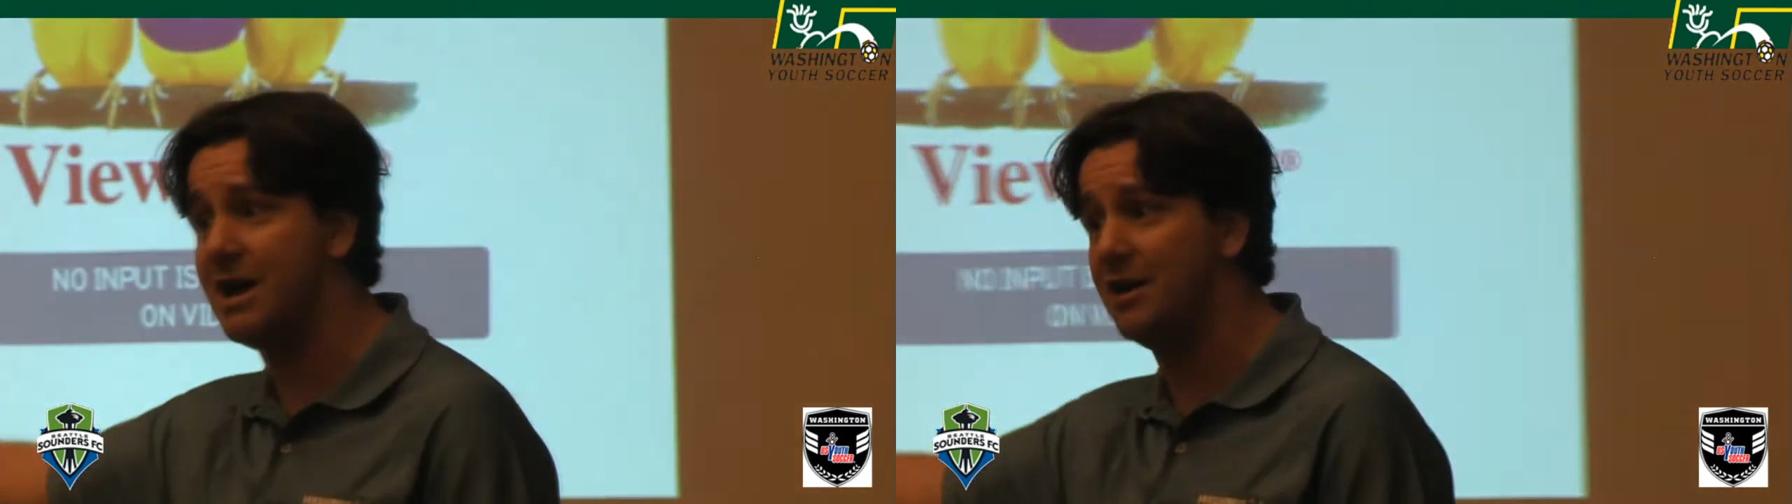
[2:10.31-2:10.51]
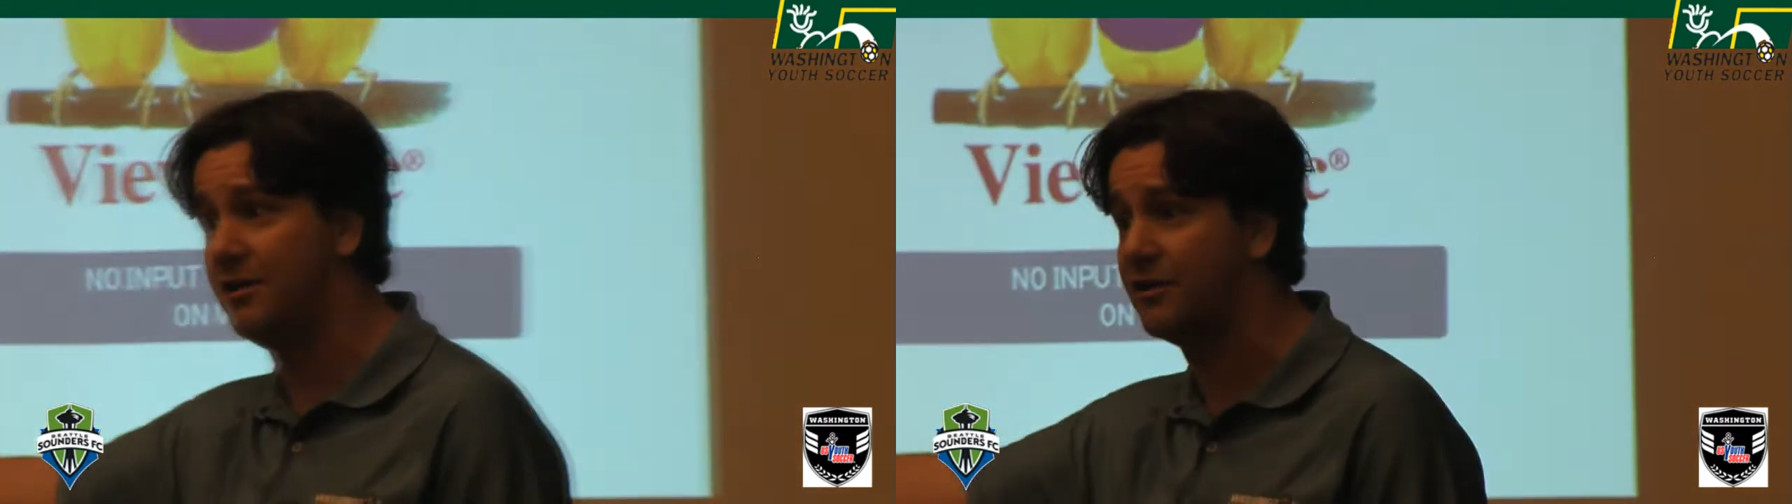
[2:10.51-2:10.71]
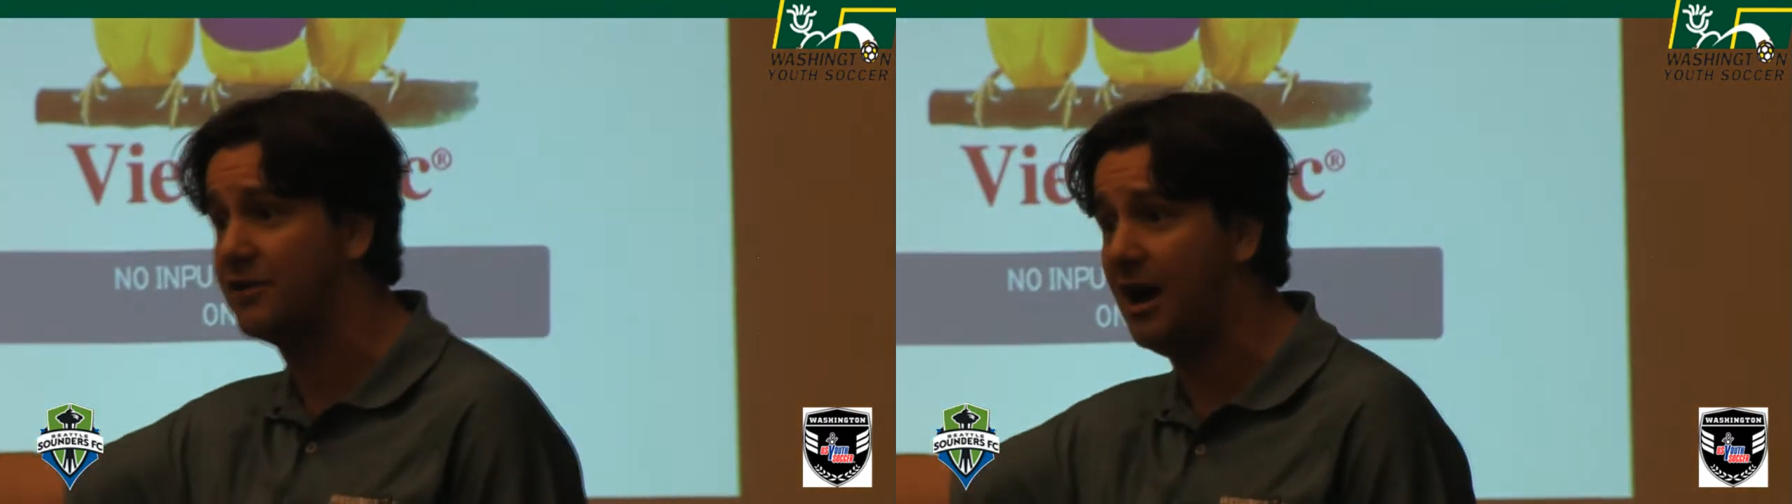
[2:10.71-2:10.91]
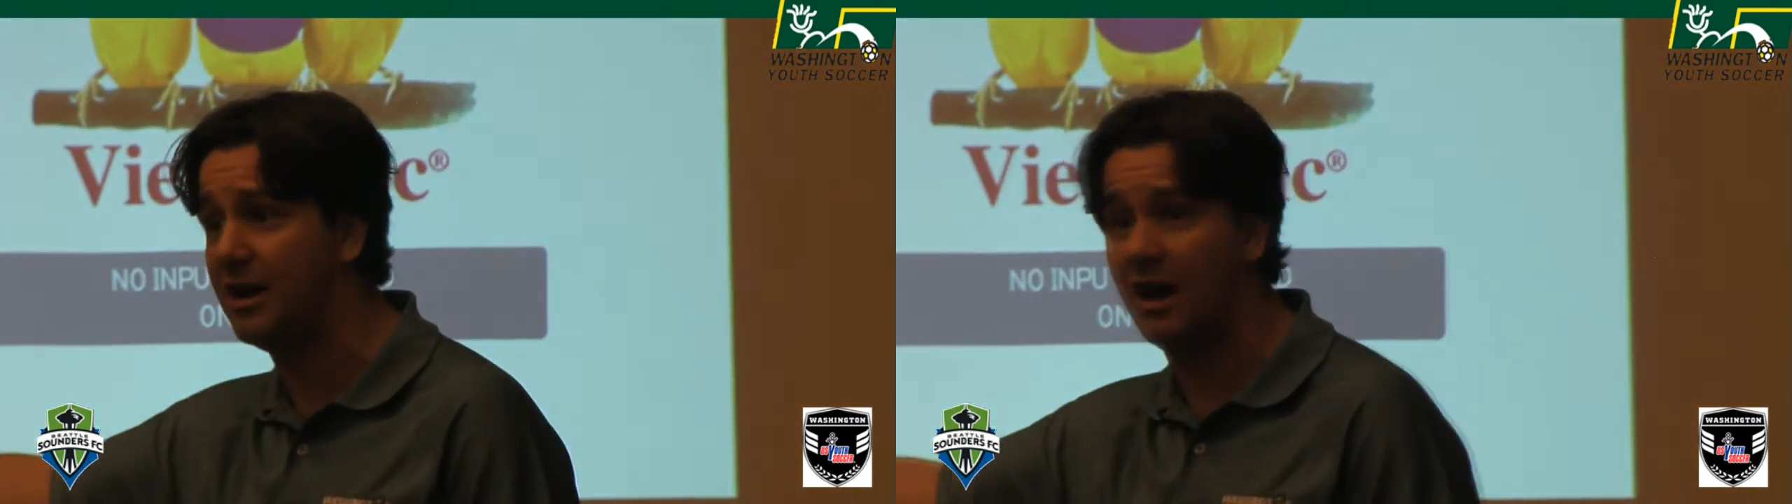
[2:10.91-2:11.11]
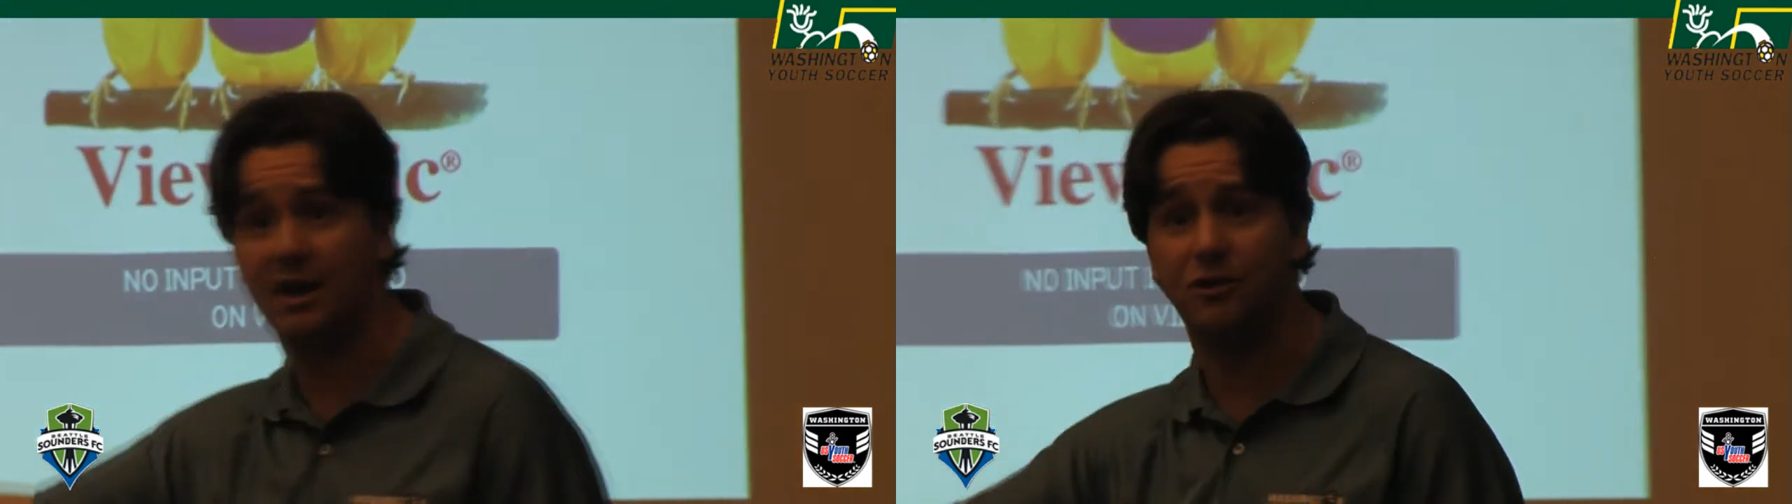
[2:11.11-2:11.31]
around on the
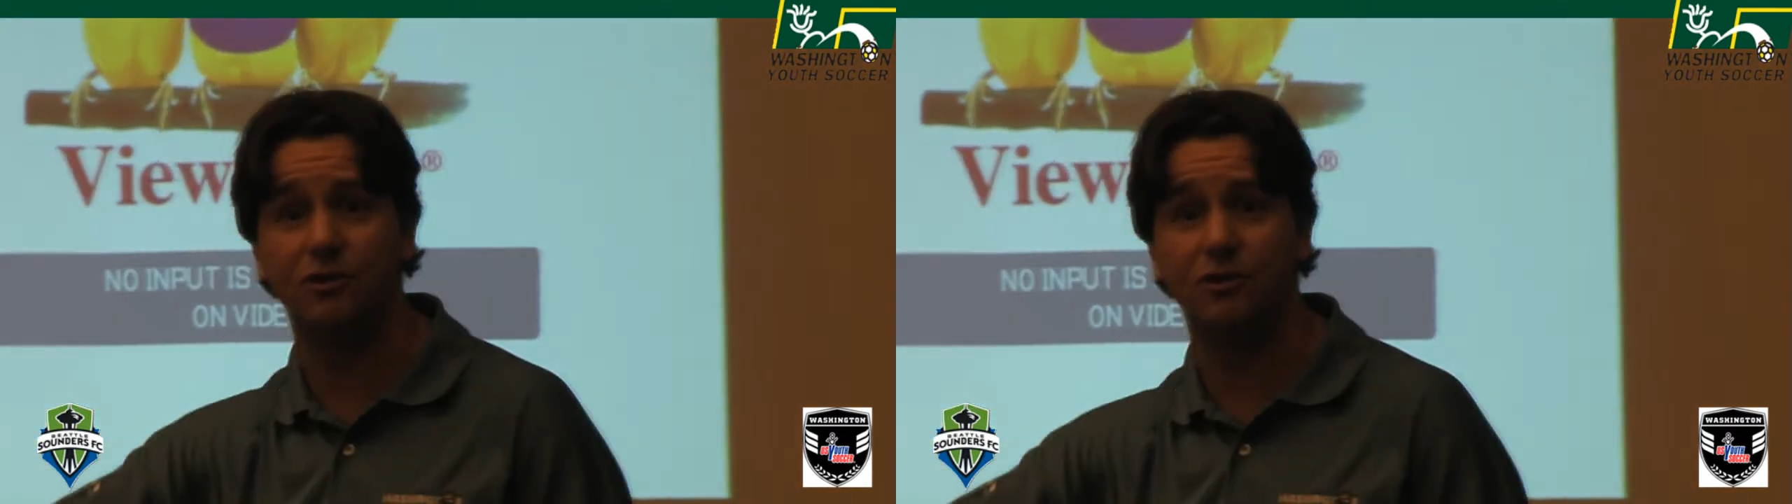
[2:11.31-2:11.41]
sideline and